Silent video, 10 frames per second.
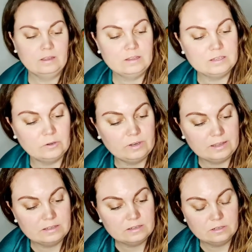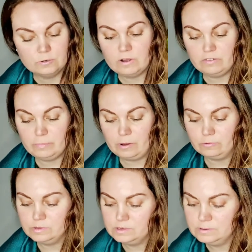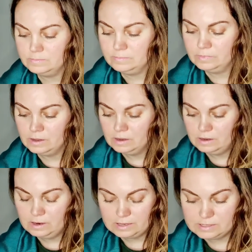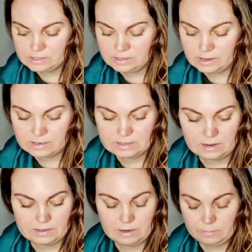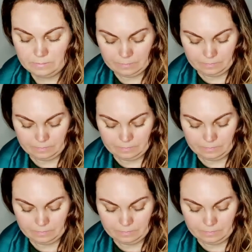So that's £12. Let's see next item.